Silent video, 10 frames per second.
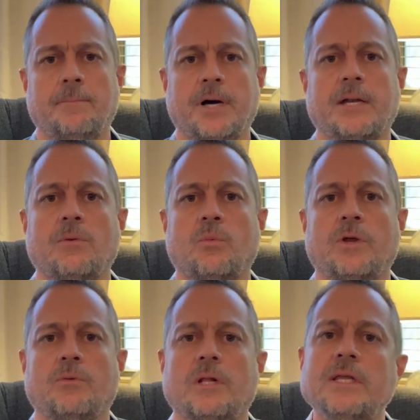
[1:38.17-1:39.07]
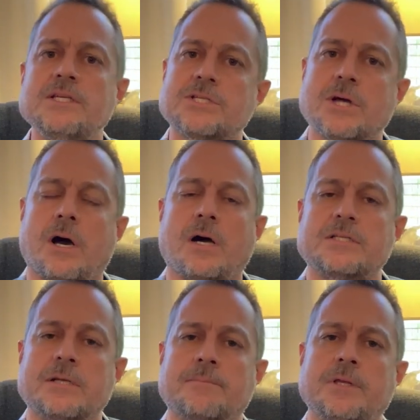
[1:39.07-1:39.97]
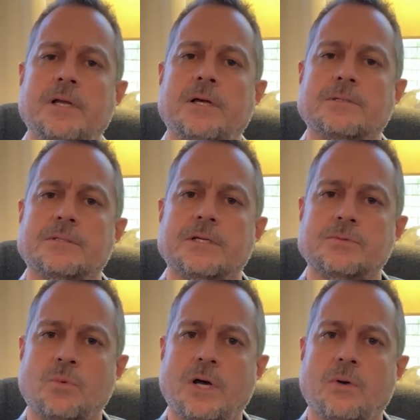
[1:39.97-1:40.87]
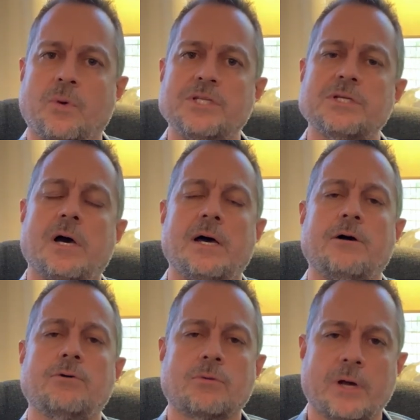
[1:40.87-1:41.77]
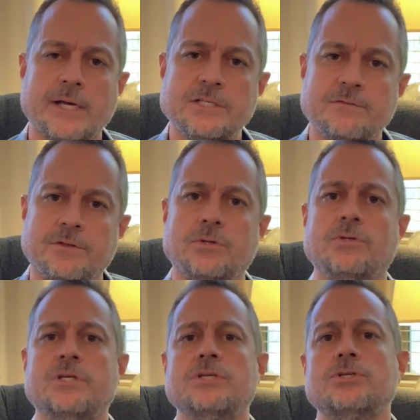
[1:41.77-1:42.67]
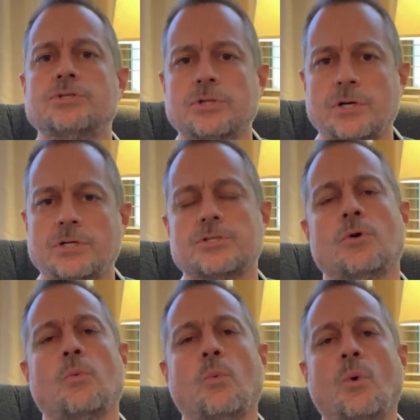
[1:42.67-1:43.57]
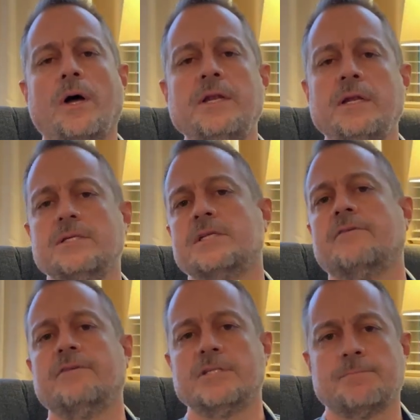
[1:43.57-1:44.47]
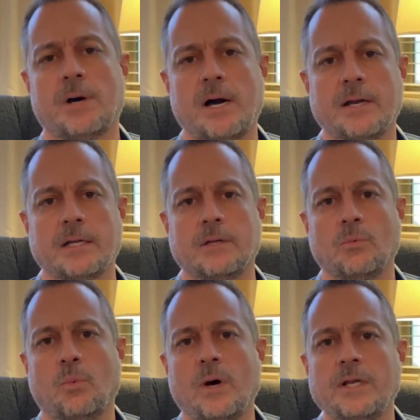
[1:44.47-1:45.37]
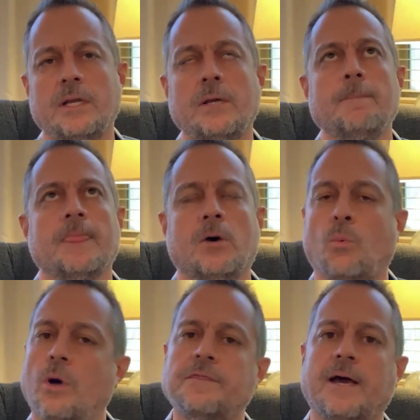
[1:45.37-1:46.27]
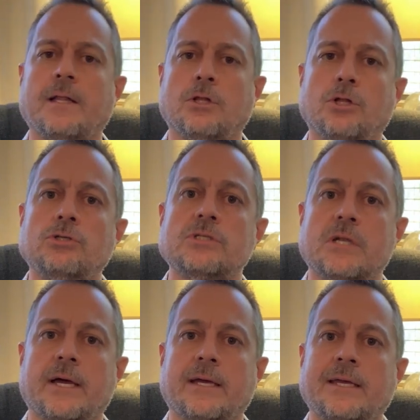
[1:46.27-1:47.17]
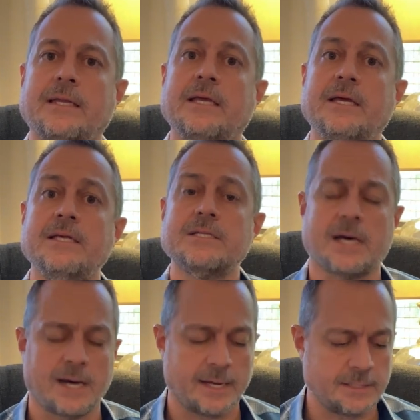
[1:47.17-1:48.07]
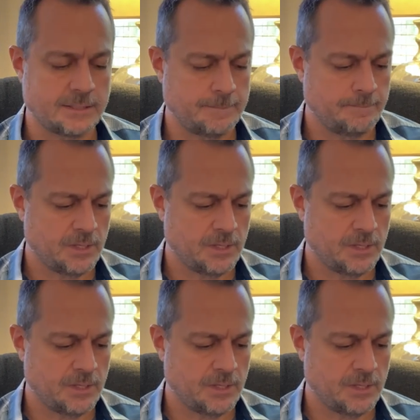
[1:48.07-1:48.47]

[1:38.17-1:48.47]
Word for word: But we really saw something else as well. We saw how Christ views his church, the oneness of his body, and what, what that looks like in his eyes.